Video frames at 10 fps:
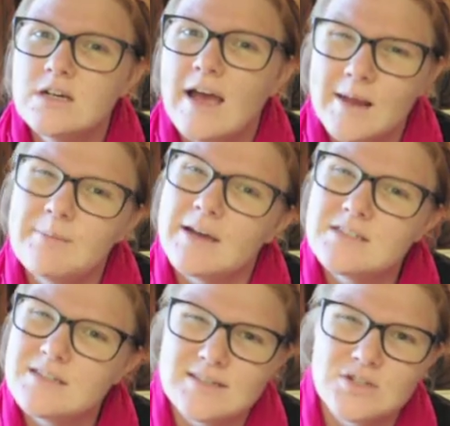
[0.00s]
and
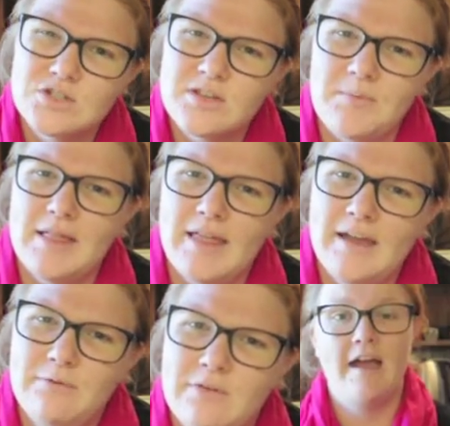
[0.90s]
best decisions of my
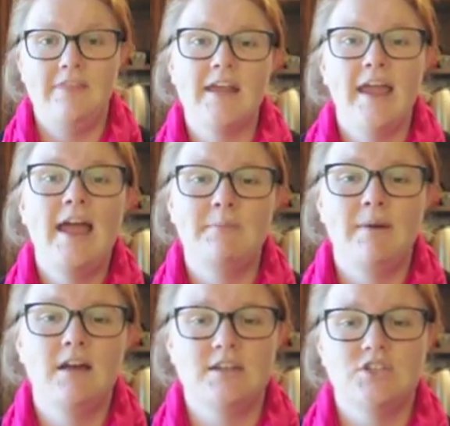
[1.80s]
life. And then I had
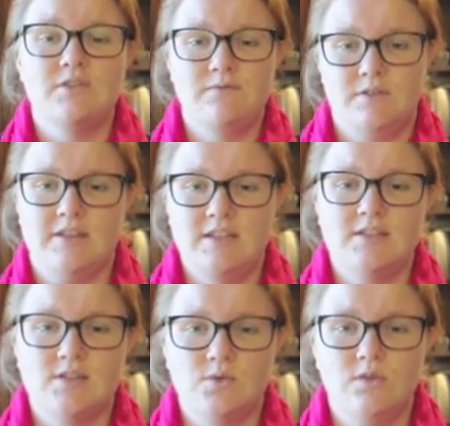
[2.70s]
my audition for this
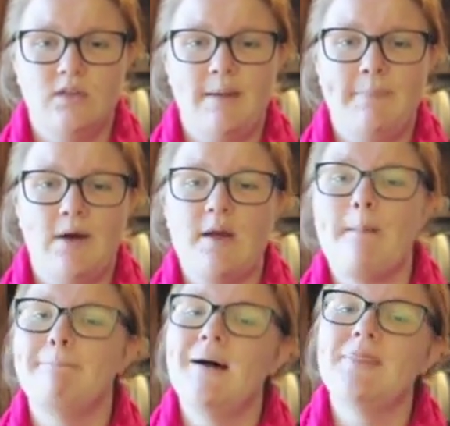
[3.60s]
school about a
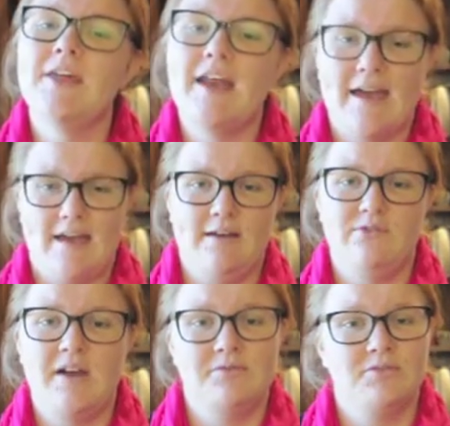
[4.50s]
month and a half
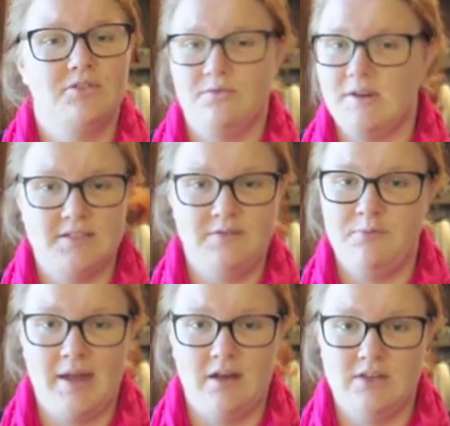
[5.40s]
after the rest of
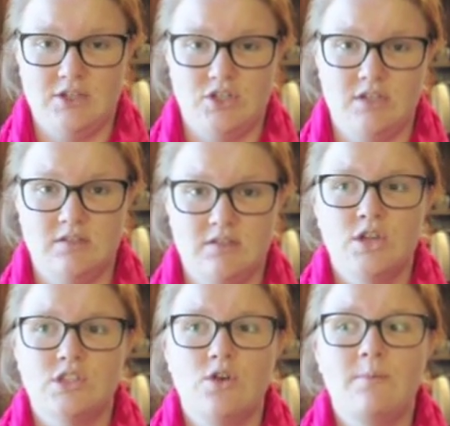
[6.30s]
my auditions.
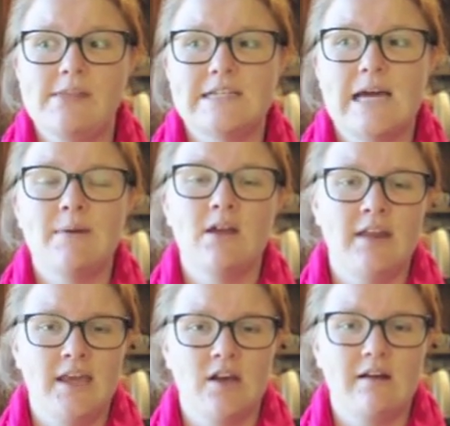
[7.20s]
So by the time I got
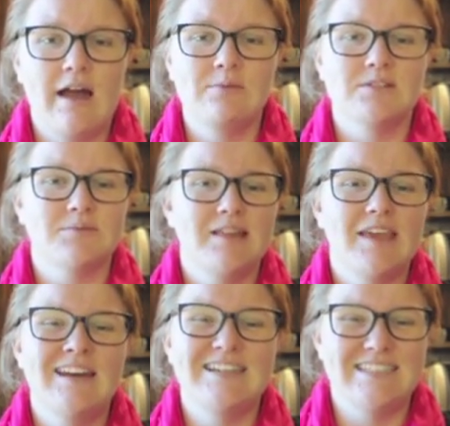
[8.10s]
here, I was really
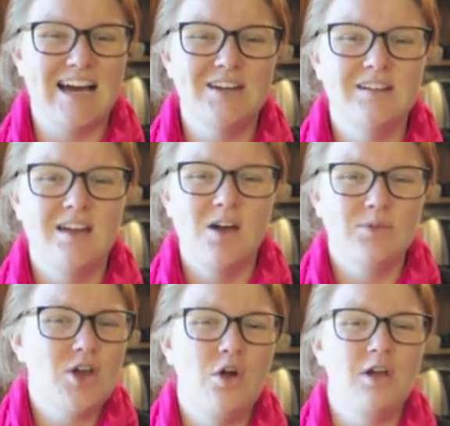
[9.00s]
kind of done with
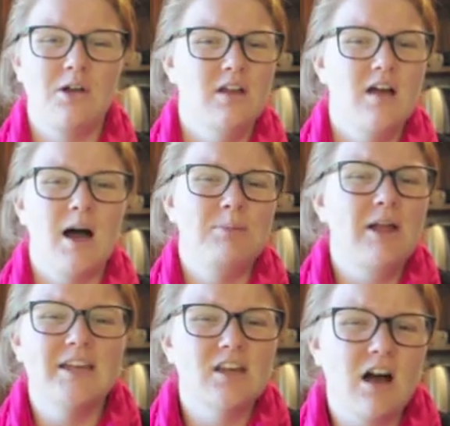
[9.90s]
the whole
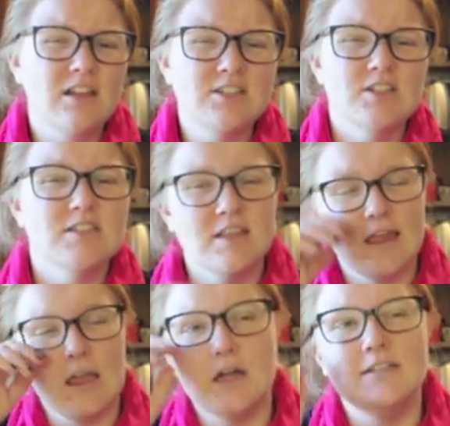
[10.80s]
applying to colleges and
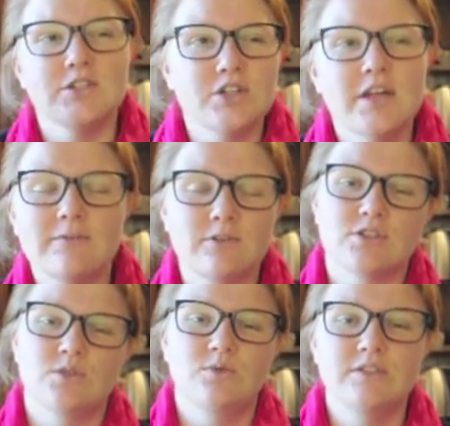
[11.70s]
like auditioning for
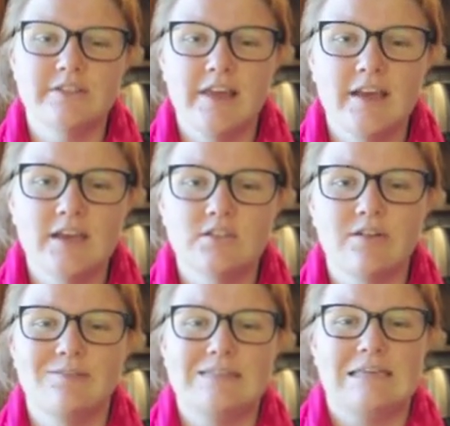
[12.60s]
schools thing. So
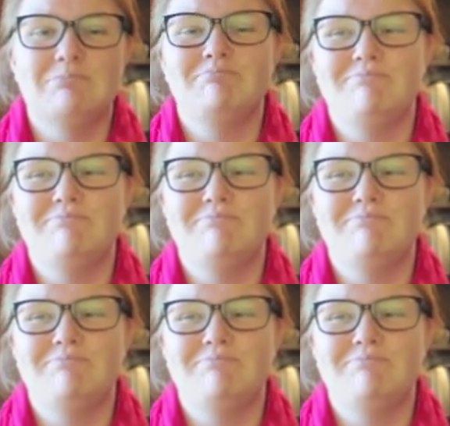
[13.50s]
I was like,